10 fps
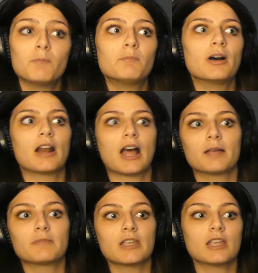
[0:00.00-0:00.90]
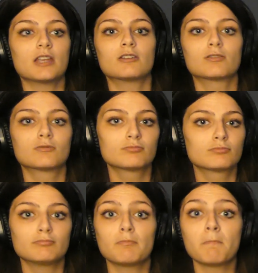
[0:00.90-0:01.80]
but I mean,
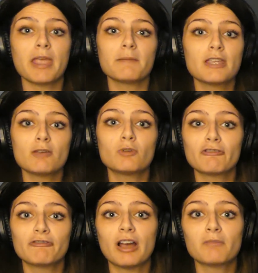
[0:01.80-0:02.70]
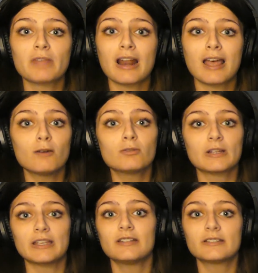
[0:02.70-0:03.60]
maybe he would have found that out
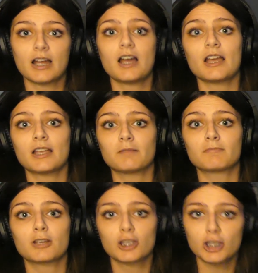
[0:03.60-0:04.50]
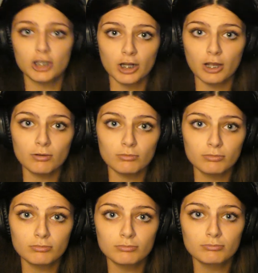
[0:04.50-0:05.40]
in time, you know?
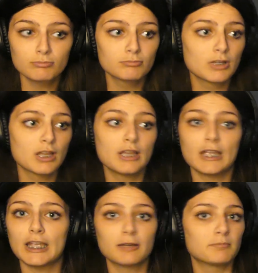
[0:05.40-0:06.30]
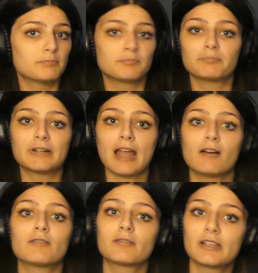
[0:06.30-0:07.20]
But
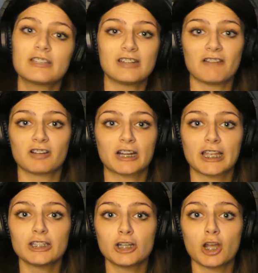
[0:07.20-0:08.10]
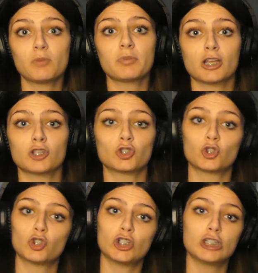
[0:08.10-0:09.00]
now he's never gonna get to know because
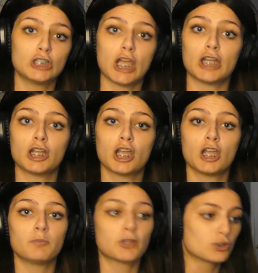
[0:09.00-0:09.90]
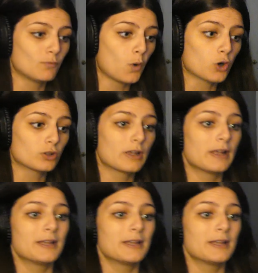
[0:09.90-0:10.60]
she's dead because of Walt.